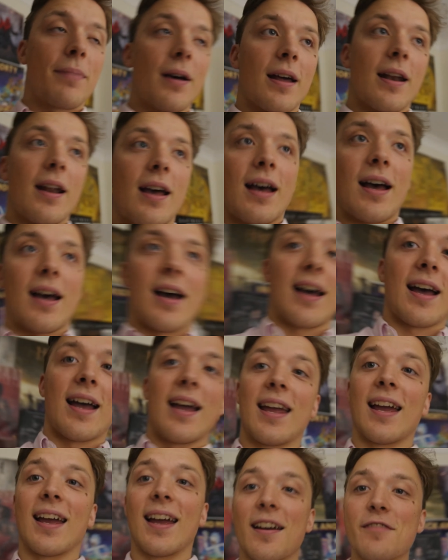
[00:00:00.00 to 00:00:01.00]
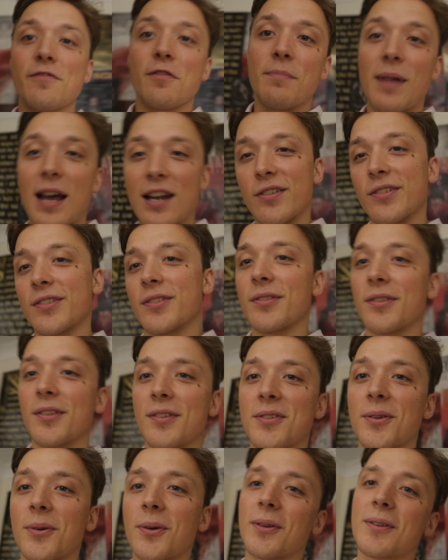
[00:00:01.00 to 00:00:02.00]
but I have a mattress on the
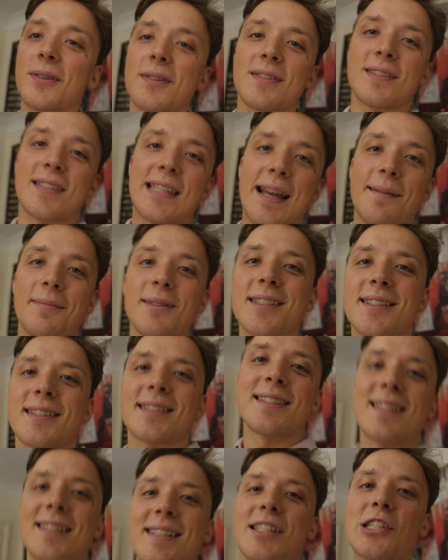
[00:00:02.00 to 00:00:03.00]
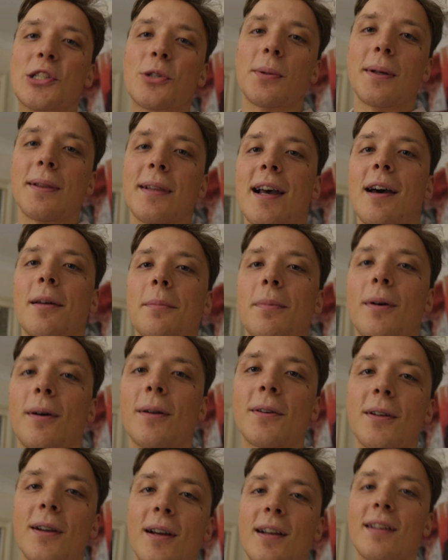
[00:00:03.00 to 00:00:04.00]
door because Sammy's listening to a loud
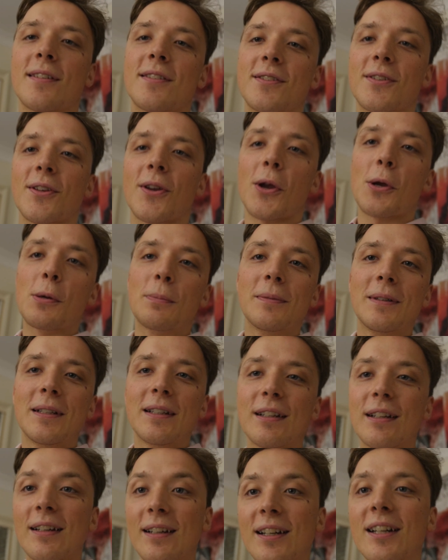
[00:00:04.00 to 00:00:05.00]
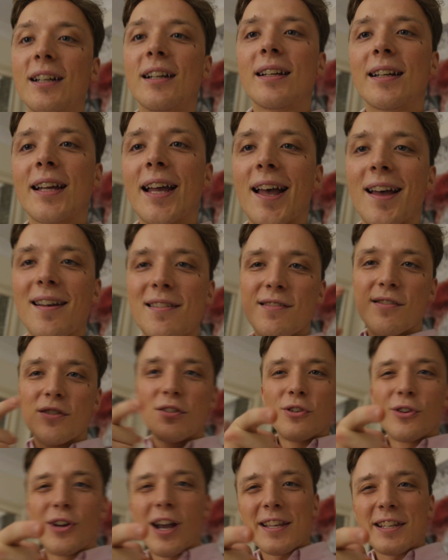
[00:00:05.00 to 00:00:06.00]
podcast. So yeah,
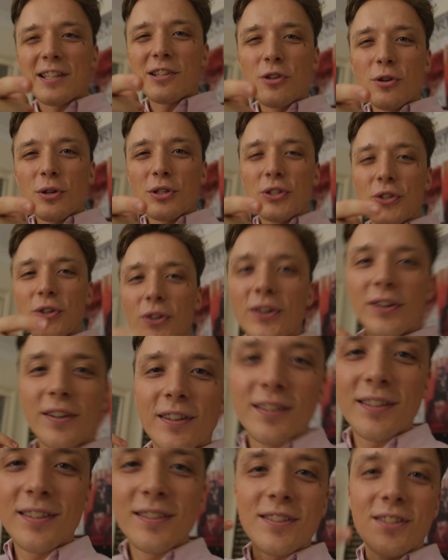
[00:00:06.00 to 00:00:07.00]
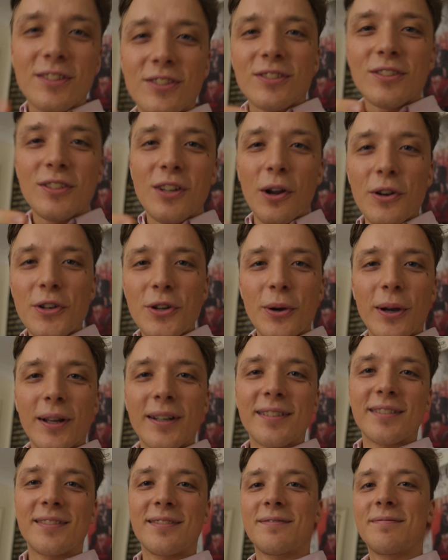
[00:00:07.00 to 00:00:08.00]
you guys can do it too. Go and do
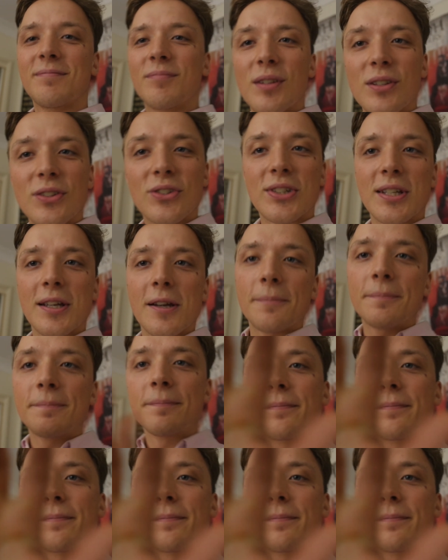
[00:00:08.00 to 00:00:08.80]
it. See ya.